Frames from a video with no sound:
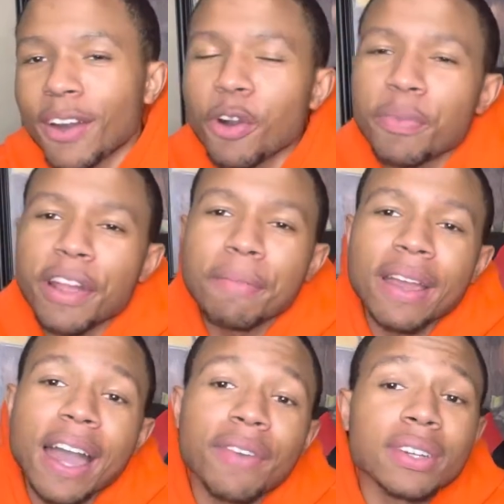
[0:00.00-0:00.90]
Hope everybody
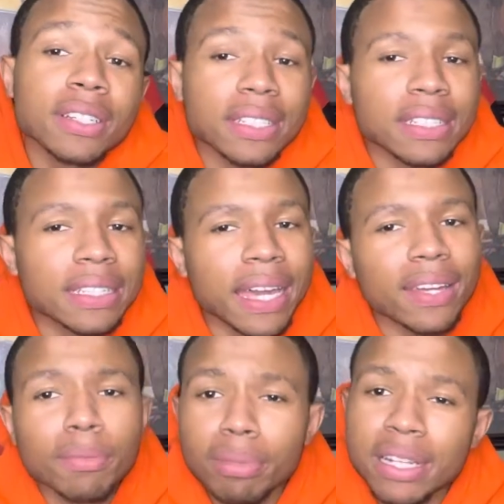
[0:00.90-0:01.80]
having a good day and
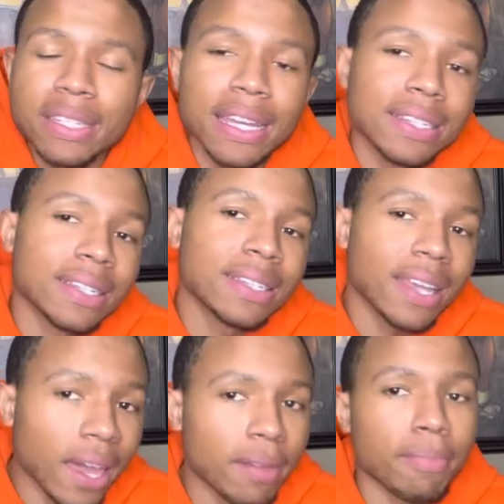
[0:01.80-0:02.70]
a blessed day
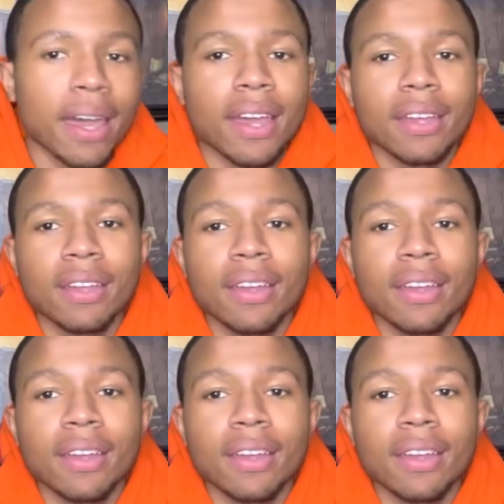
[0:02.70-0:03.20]
today, man.